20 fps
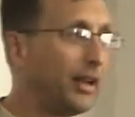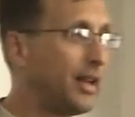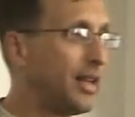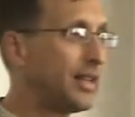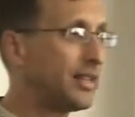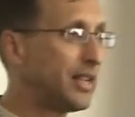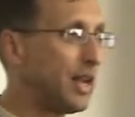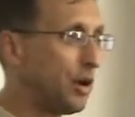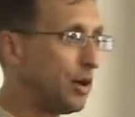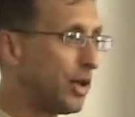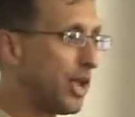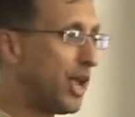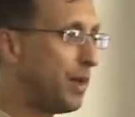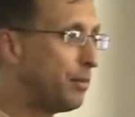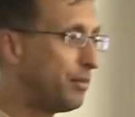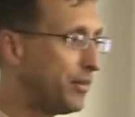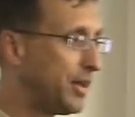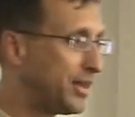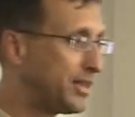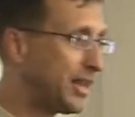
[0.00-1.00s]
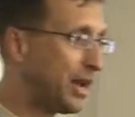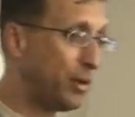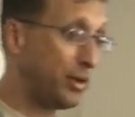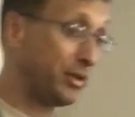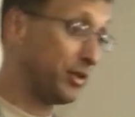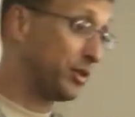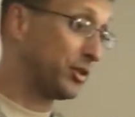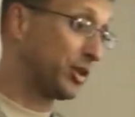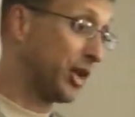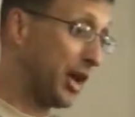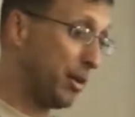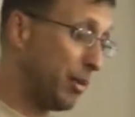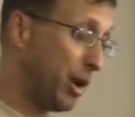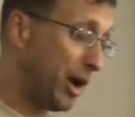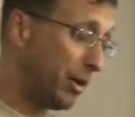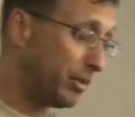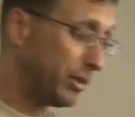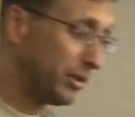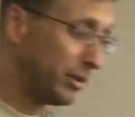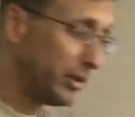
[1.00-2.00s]
And that's how it came, that's how it just came
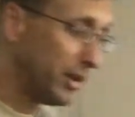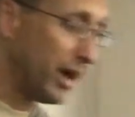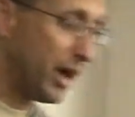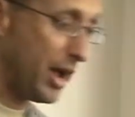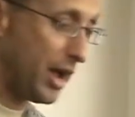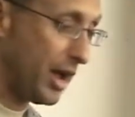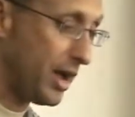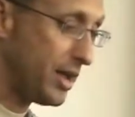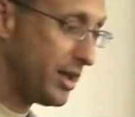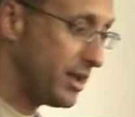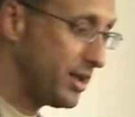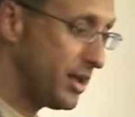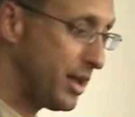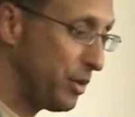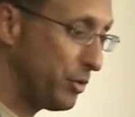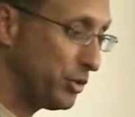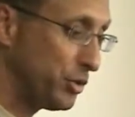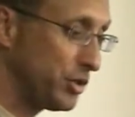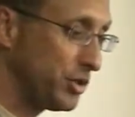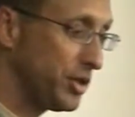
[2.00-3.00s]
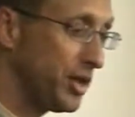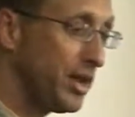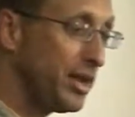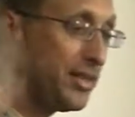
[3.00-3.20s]
up. I, it was,